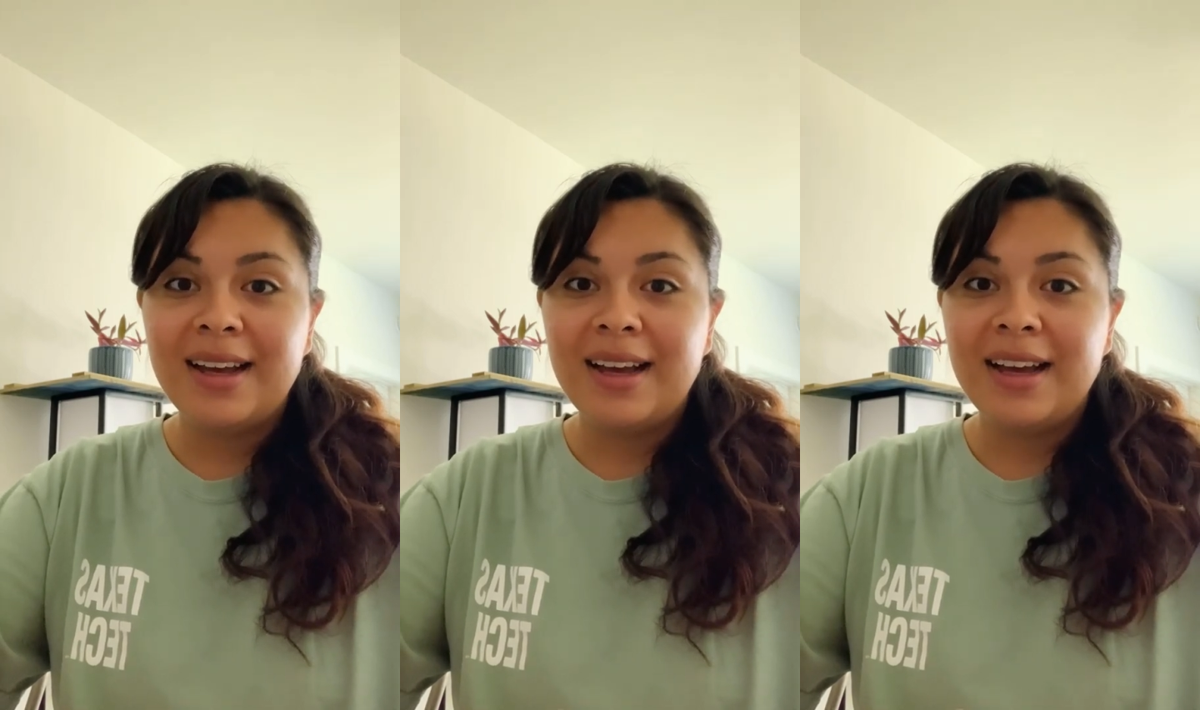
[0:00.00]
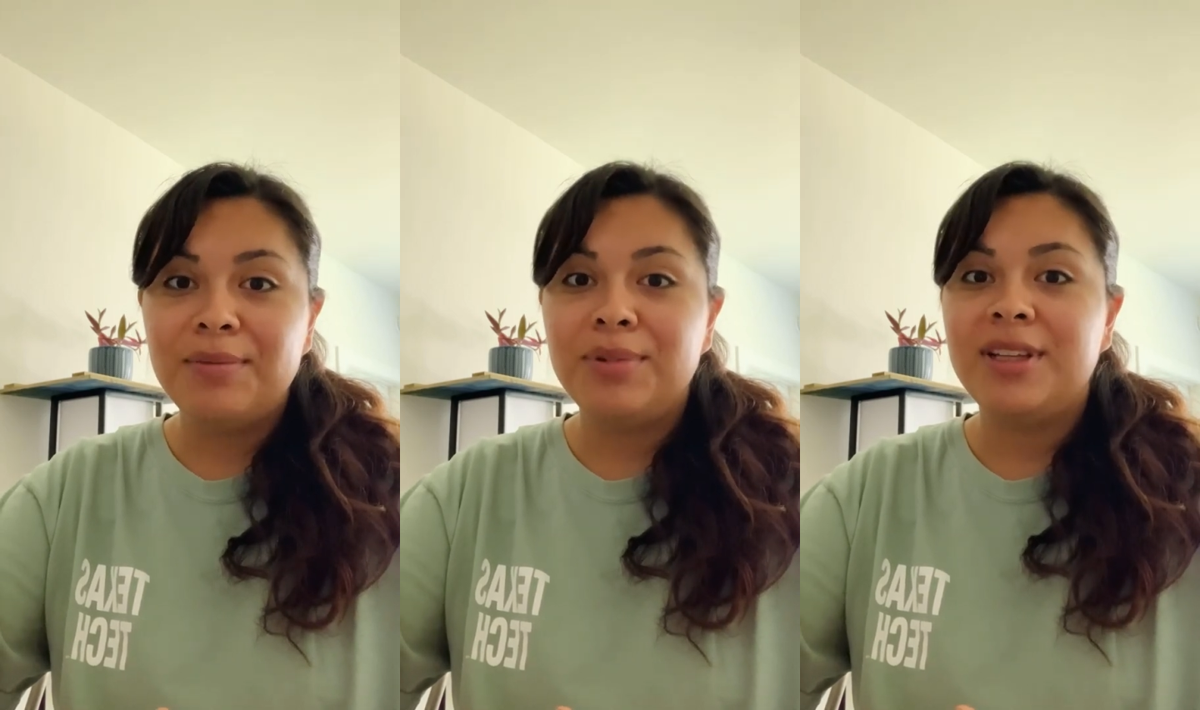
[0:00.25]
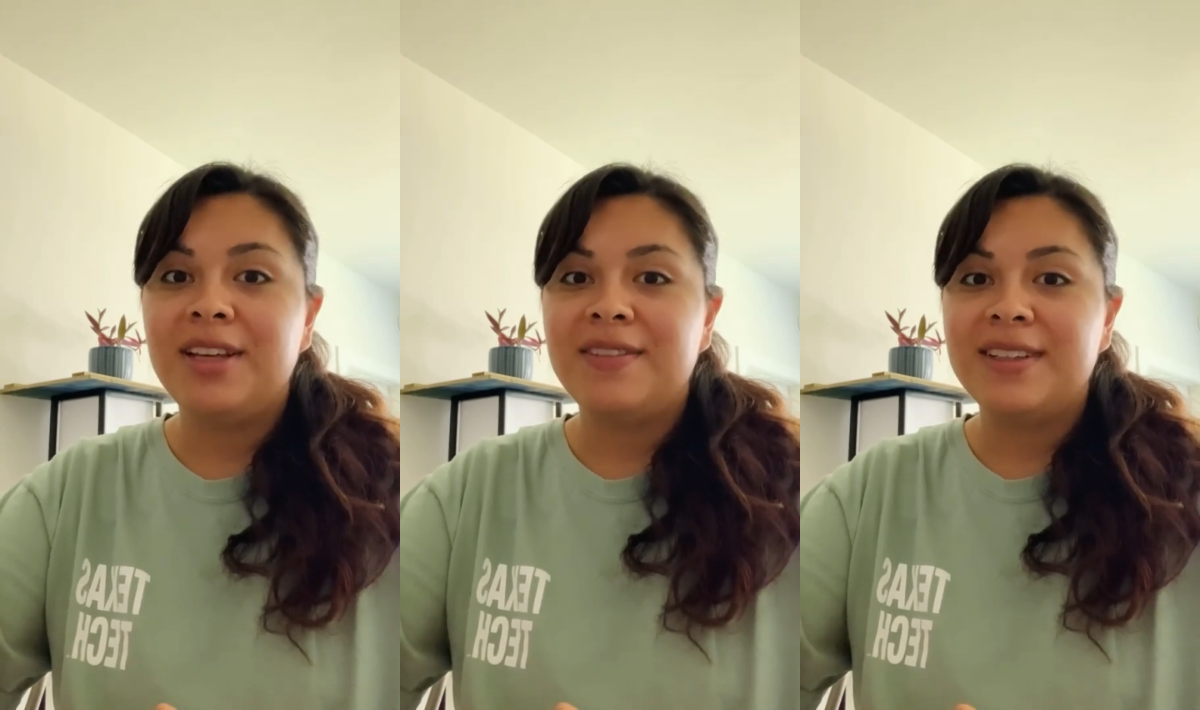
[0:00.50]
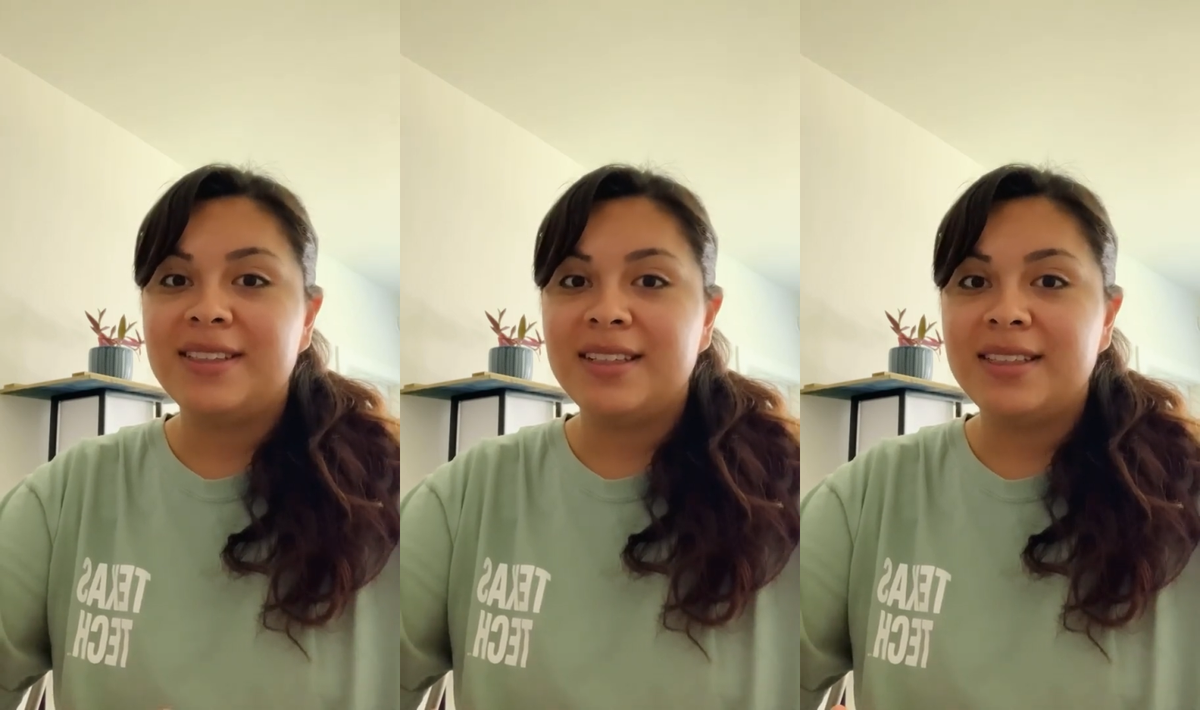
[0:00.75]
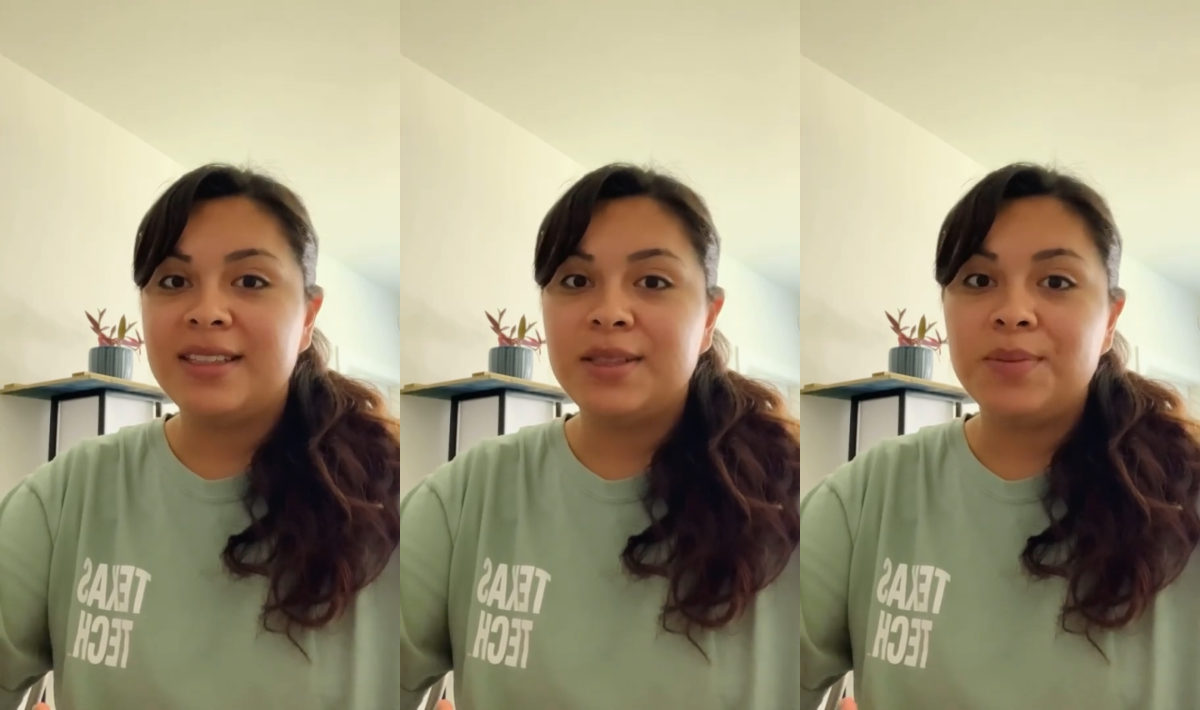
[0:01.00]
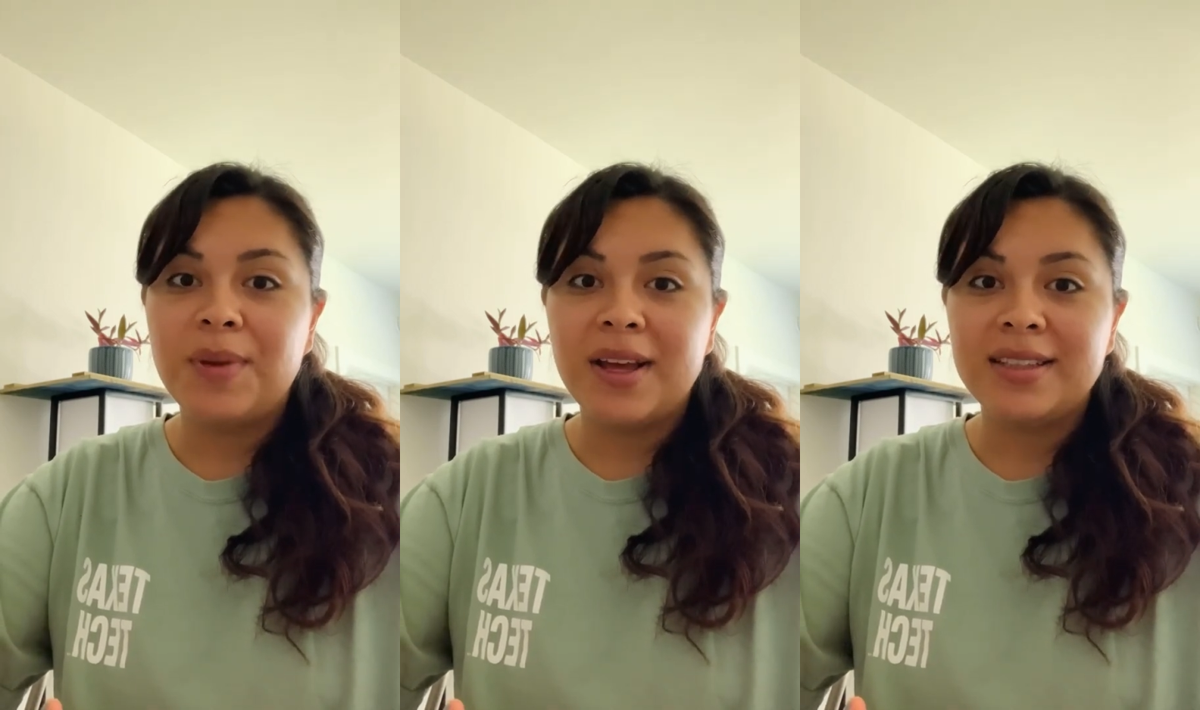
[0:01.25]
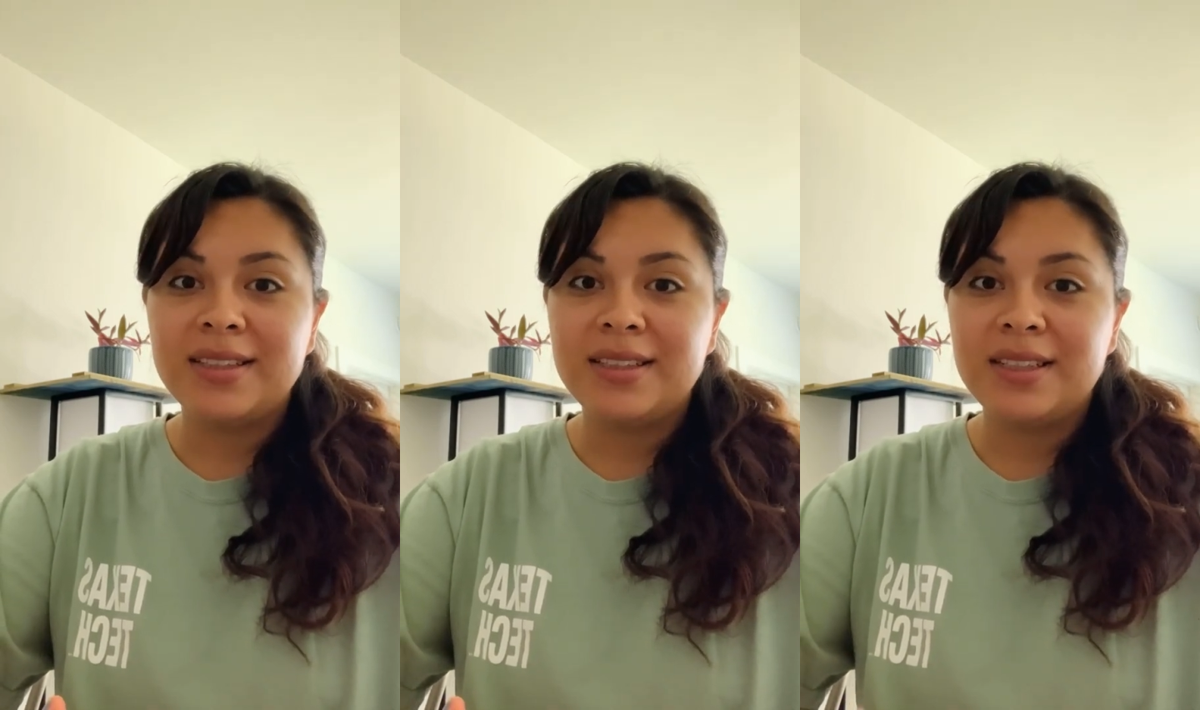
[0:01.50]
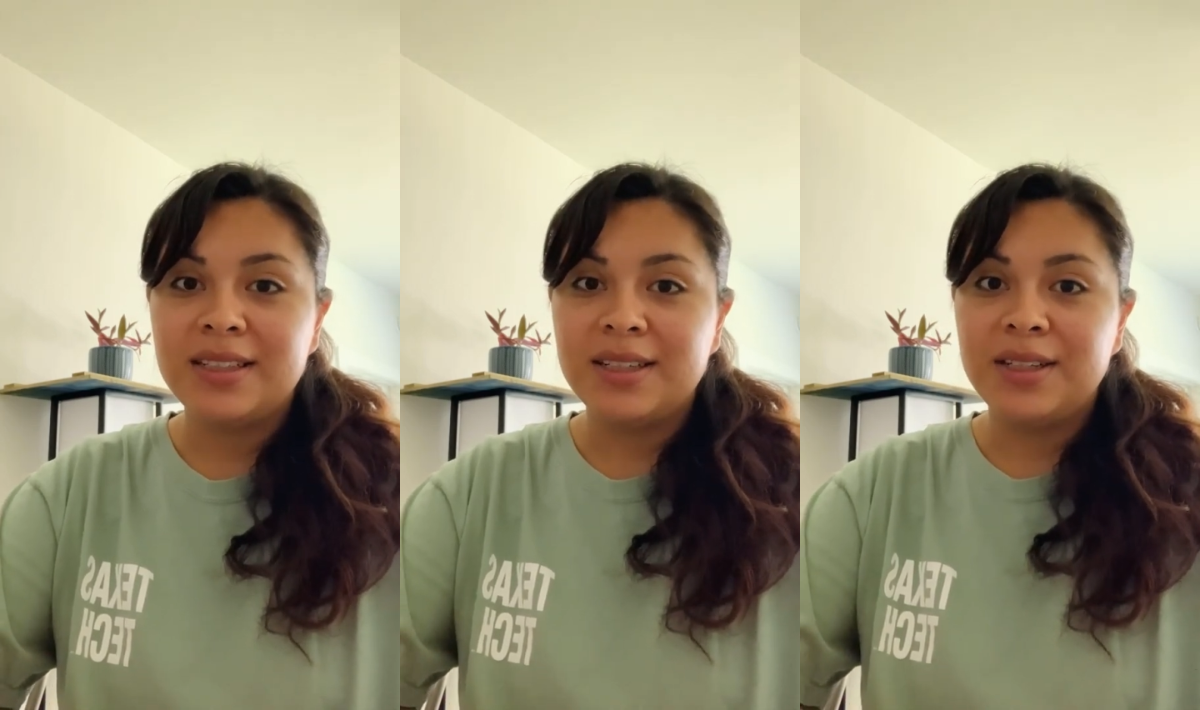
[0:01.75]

I believe it's best to,